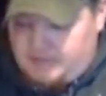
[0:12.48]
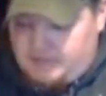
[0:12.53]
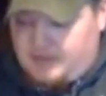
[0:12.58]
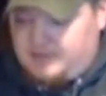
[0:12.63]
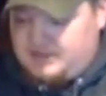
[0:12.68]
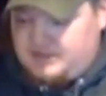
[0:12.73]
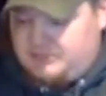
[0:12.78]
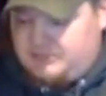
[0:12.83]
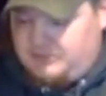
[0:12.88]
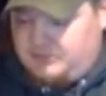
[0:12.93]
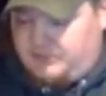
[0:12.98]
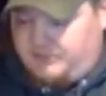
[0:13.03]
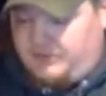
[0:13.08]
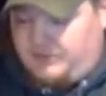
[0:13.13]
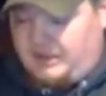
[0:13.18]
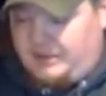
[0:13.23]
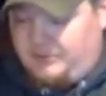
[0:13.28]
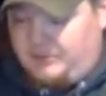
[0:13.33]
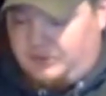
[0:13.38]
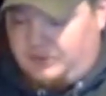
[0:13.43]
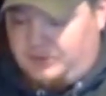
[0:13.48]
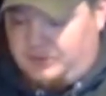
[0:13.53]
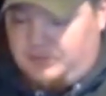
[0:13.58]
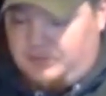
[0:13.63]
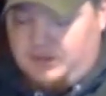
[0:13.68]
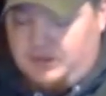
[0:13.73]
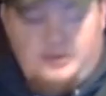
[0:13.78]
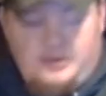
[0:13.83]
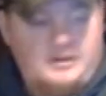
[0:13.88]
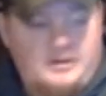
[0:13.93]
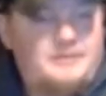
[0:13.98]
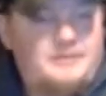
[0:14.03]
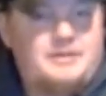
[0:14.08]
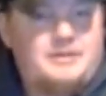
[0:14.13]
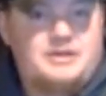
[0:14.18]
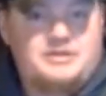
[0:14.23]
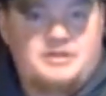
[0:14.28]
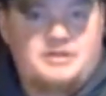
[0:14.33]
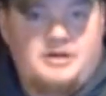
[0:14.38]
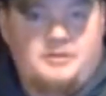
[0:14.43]
I was able to find one below
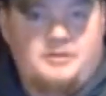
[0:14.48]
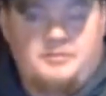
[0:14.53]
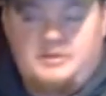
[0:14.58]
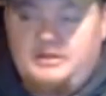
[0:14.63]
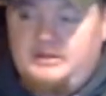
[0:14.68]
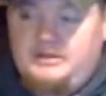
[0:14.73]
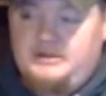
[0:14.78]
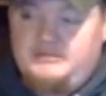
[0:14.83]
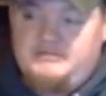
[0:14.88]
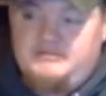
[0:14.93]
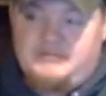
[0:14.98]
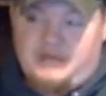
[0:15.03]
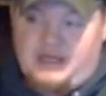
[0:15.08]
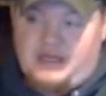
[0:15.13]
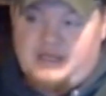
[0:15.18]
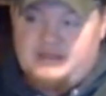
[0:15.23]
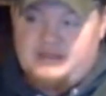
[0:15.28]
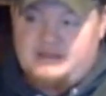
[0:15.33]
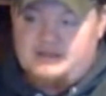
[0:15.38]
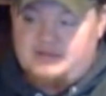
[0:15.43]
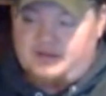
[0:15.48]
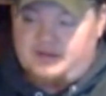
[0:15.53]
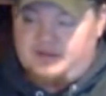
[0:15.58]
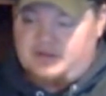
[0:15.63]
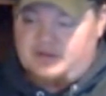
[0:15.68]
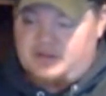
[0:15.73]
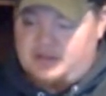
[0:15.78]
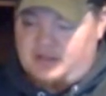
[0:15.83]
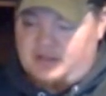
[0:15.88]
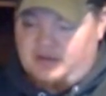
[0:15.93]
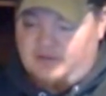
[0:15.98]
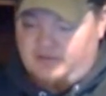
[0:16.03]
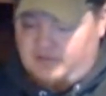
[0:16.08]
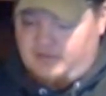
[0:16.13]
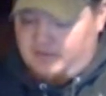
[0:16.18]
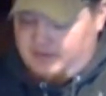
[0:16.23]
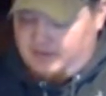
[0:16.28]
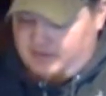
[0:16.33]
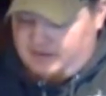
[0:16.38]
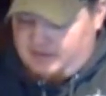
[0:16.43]
MSRP and still on the shelf.
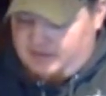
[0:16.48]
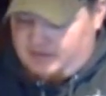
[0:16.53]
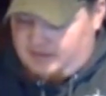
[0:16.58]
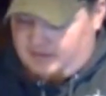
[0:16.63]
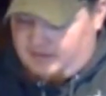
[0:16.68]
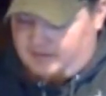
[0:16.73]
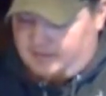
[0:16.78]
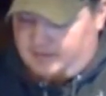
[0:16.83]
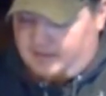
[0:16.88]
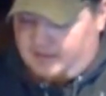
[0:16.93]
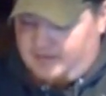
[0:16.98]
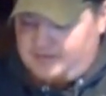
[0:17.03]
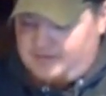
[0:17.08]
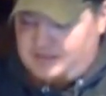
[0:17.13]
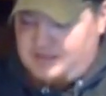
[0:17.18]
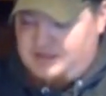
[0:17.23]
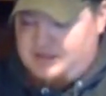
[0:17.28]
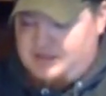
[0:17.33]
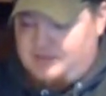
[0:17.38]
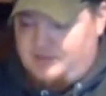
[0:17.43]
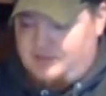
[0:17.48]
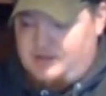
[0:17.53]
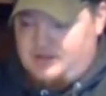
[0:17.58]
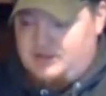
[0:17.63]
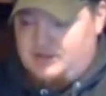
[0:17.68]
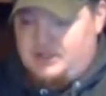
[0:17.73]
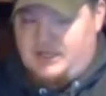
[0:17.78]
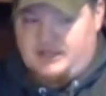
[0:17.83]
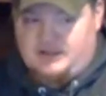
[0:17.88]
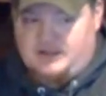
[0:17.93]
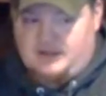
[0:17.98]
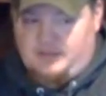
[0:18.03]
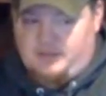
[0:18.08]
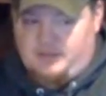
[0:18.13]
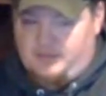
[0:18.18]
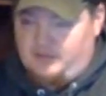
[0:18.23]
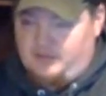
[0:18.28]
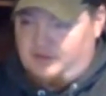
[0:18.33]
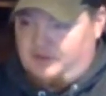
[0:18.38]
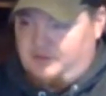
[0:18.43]
And I've seen some of these jacked up
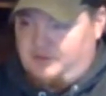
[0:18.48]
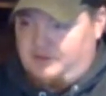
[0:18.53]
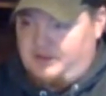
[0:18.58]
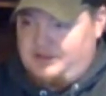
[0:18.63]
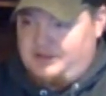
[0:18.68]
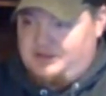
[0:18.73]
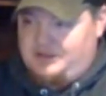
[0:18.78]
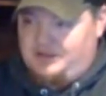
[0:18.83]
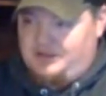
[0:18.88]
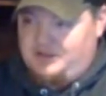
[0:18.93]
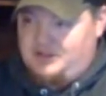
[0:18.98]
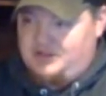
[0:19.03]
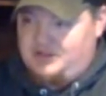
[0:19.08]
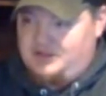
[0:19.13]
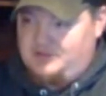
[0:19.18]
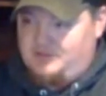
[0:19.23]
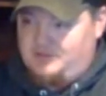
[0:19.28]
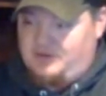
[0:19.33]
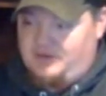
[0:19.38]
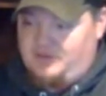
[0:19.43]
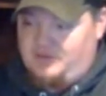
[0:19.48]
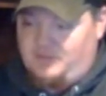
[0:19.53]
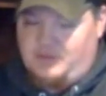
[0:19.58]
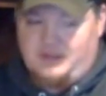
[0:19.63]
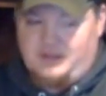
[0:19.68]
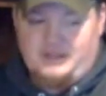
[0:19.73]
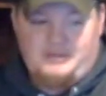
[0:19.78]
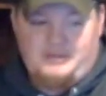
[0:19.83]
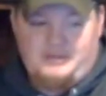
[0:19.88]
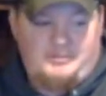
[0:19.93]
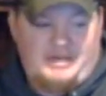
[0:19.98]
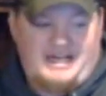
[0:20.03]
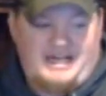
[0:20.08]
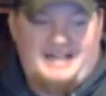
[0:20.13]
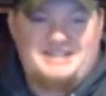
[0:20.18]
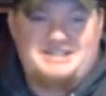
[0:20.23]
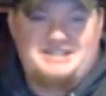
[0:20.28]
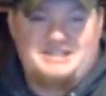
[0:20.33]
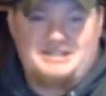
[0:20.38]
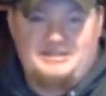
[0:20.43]
pretty crazy. This is one of the Willet
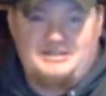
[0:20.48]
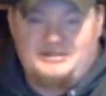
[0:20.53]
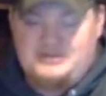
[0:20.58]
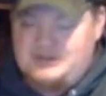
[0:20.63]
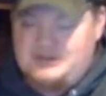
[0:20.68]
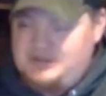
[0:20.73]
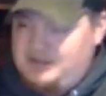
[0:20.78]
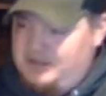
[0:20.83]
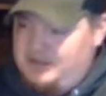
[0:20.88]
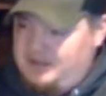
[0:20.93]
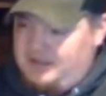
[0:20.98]
pot stills.